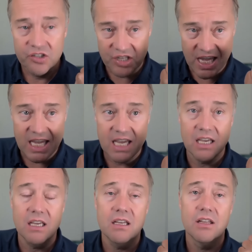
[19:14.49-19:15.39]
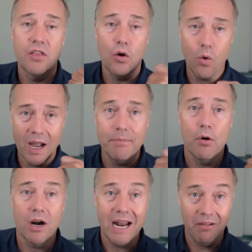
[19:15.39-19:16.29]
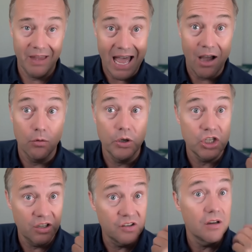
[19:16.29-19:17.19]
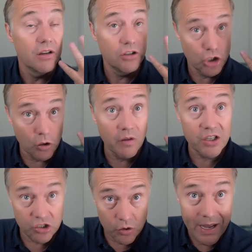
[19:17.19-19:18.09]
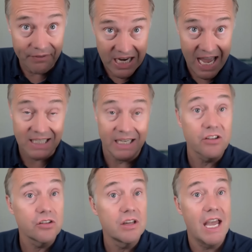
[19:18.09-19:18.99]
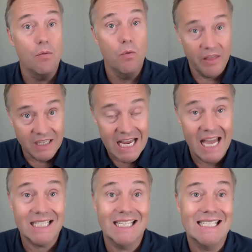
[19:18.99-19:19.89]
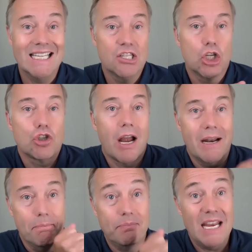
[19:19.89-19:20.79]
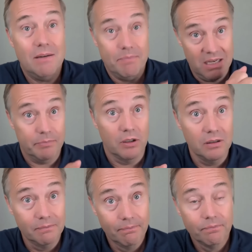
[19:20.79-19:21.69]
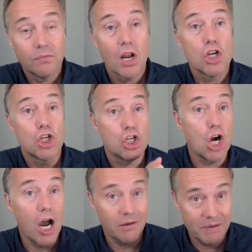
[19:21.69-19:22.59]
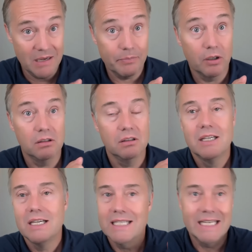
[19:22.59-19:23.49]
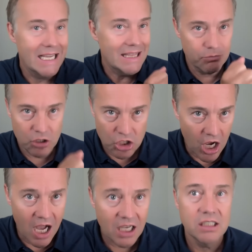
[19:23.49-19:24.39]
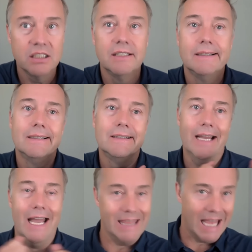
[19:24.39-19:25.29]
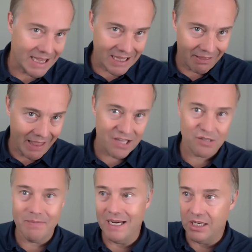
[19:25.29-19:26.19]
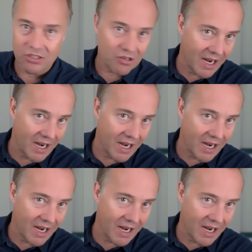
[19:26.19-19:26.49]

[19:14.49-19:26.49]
saying the quiet part out loud, which is journalists do have tactics. And one of the tactics is to try to bait people, to taunt people, to get them to talk and then at the last minute